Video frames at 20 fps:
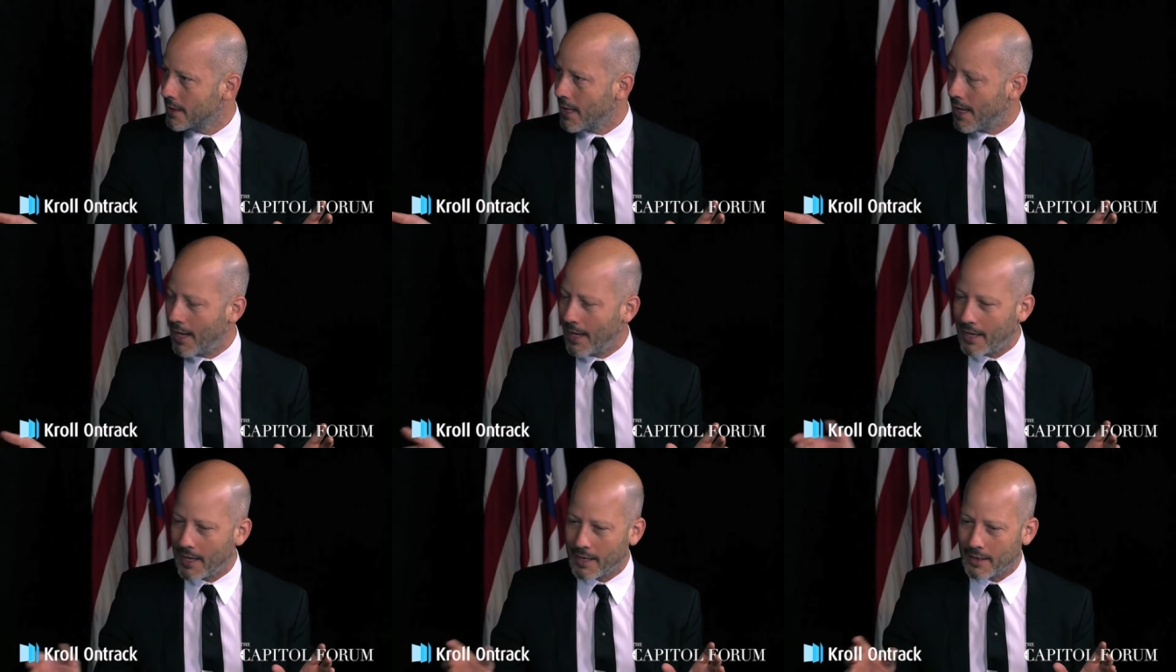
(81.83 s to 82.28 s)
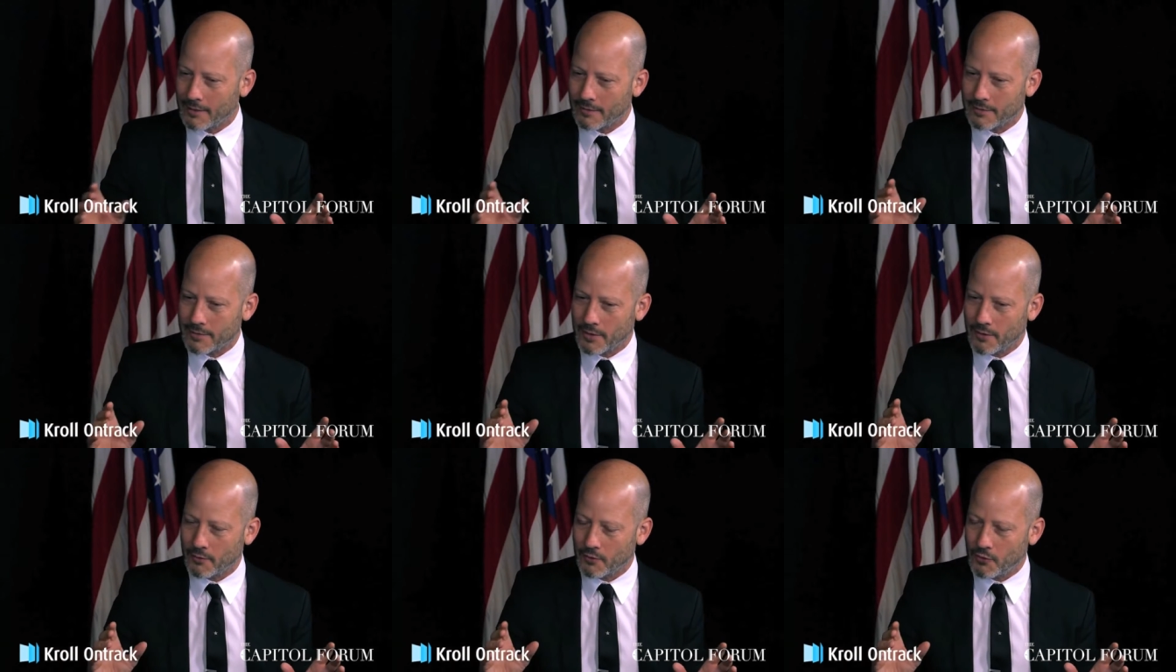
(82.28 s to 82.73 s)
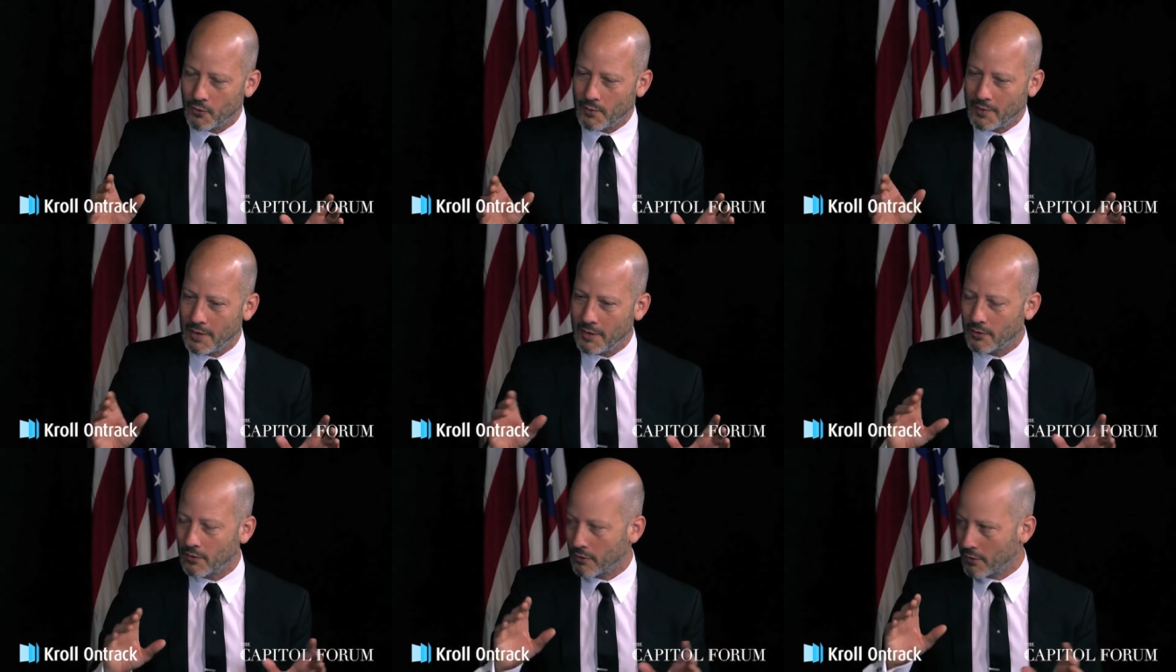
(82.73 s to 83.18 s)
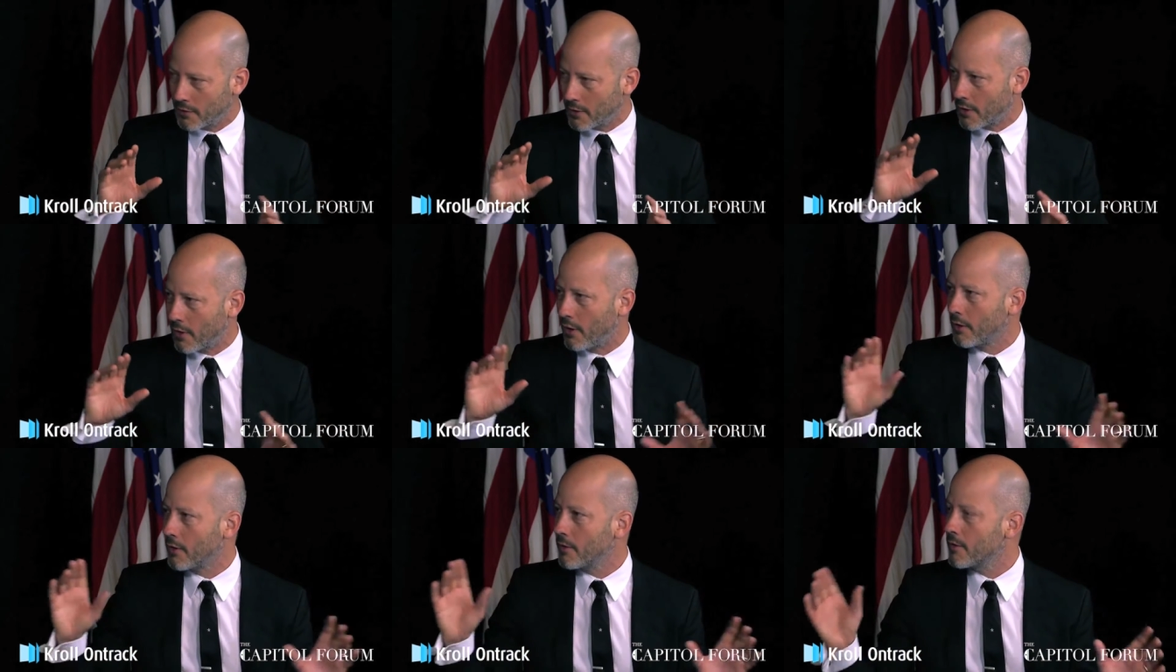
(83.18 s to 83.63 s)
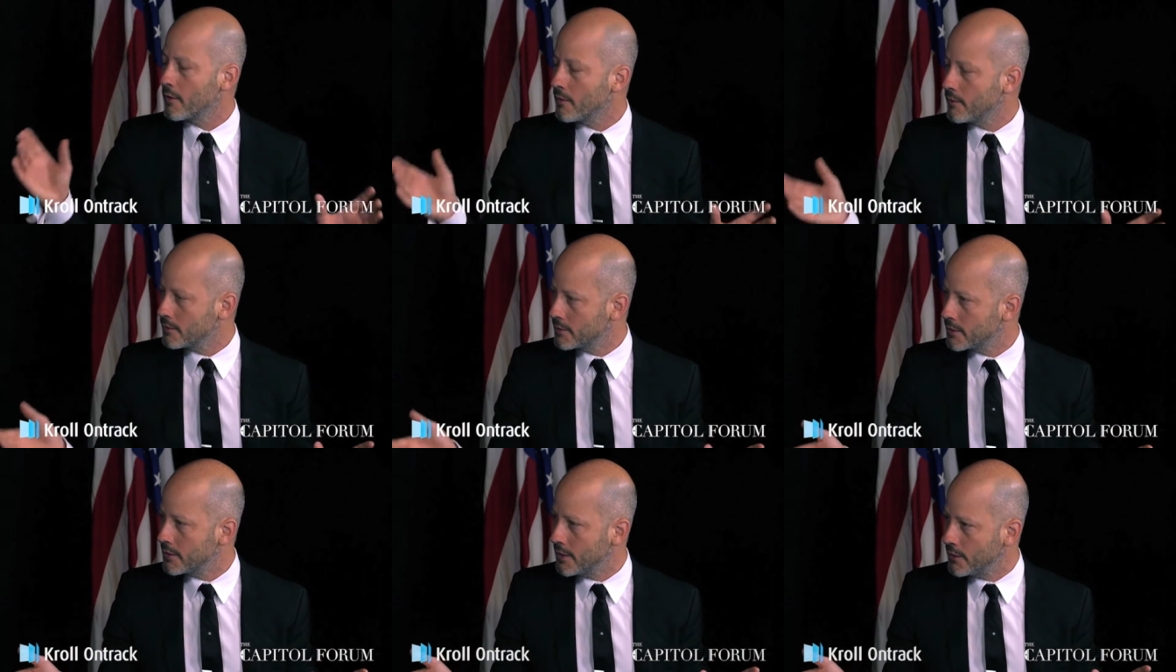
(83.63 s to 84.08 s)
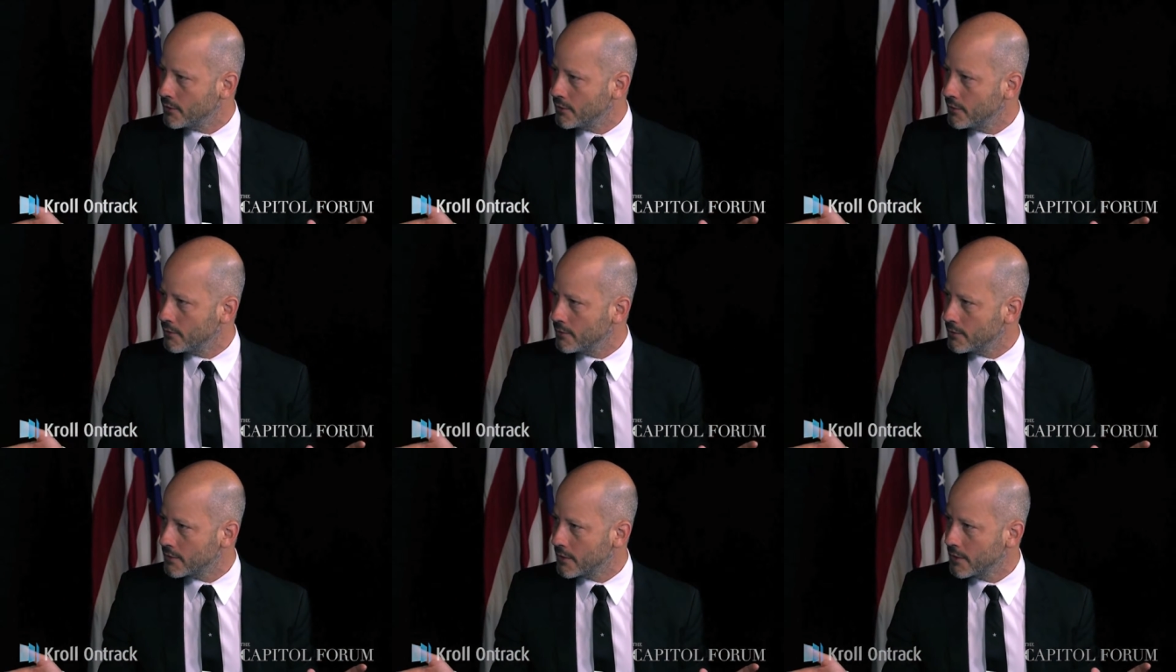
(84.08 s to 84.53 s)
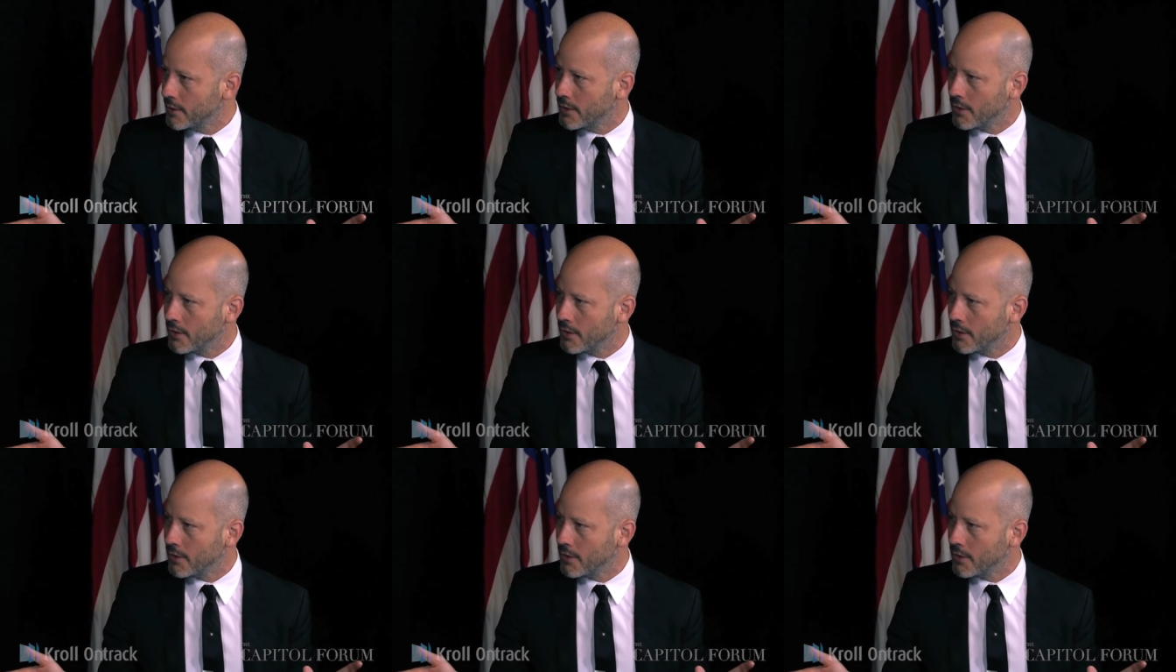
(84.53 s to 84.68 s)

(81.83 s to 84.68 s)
And so you need to look at all of those issues.